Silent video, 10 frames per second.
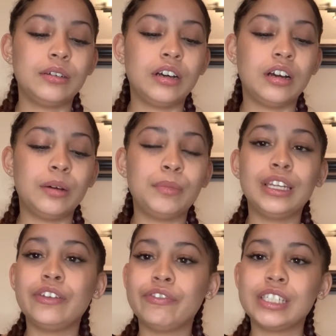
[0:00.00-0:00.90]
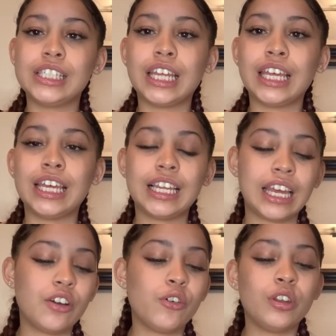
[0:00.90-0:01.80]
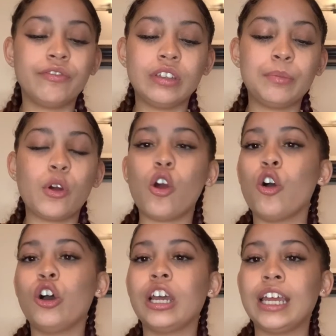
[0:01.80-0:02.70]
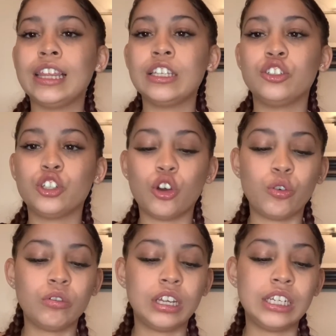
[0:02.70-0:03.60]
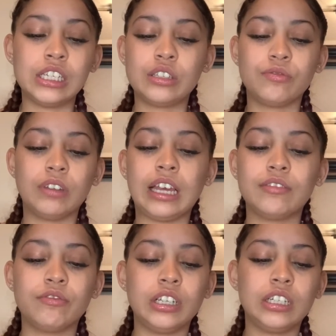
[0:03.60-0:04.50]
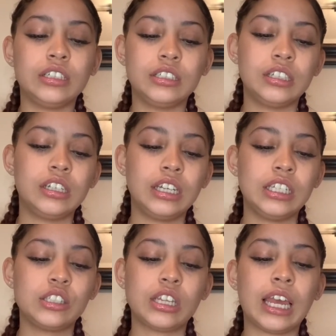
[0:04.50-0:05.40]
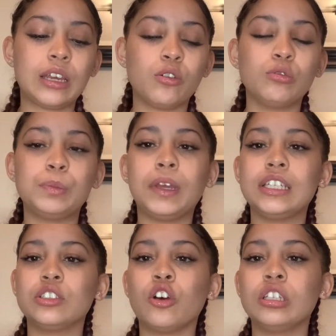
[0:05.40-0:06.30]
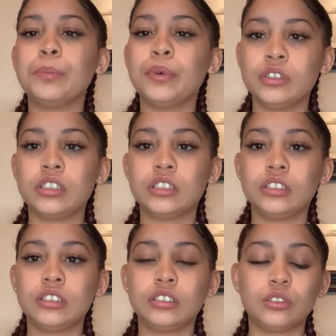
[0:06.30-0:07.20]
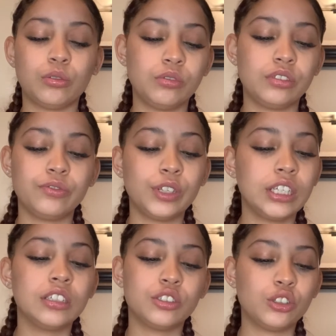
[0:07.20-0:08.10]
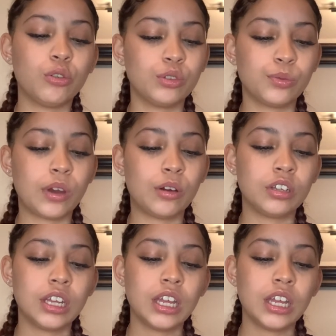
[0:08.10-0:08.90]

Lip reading: Maleficent, like all of them are all in the show, and it's like really good. It's like goes based on the books, so it's really good show as well.